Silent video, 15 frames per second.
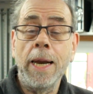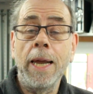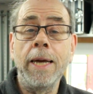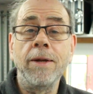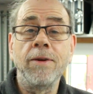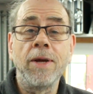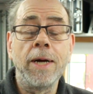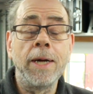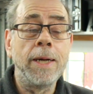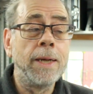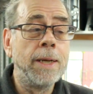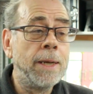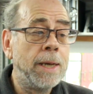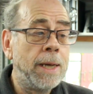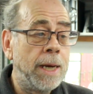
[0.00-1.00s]
later,
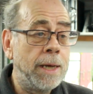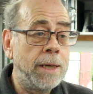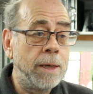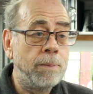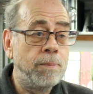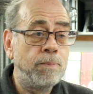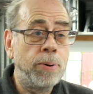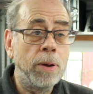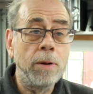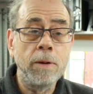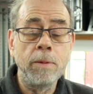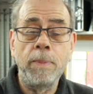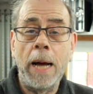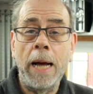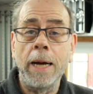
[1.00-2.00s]
it had
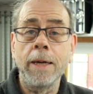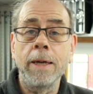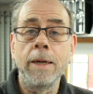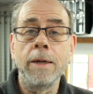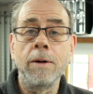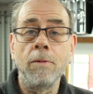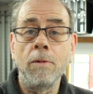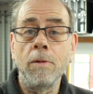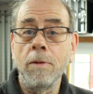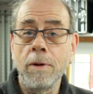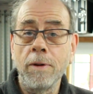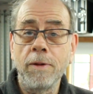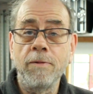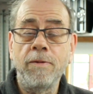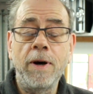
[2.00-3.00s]
pulled back all
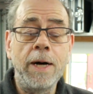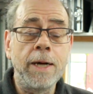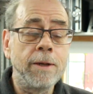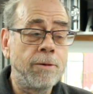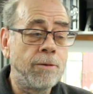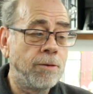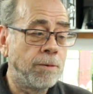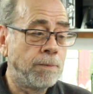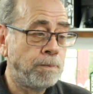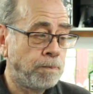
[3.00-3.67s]
of the files.